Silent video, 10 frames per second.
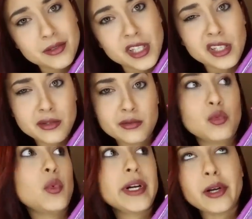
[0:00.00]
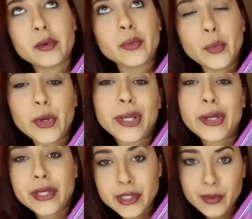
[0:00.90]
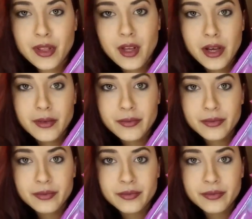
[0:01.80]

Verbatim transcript: Like, where? What are you gonna do with that?